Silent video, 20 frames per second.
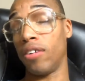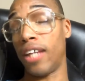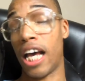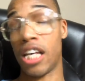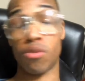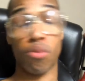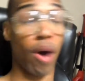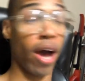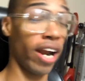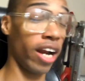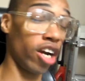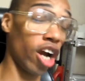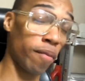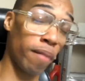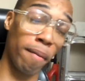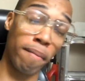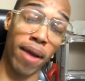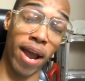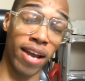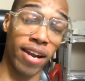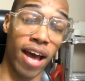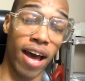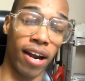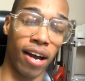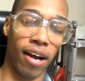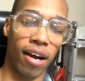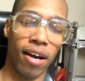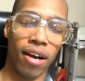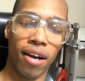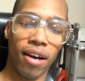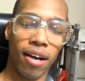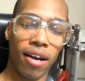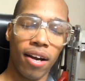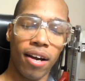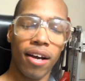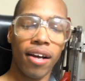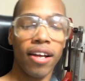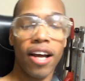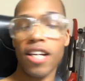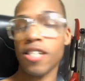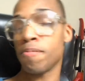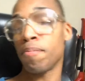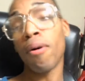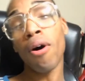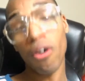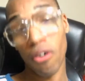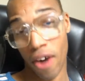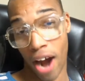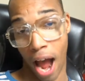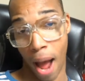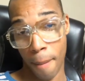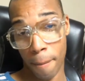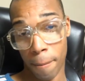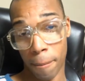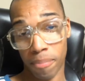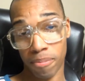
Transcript: that's why I didn't know about Bayonetta. That's bullcrap.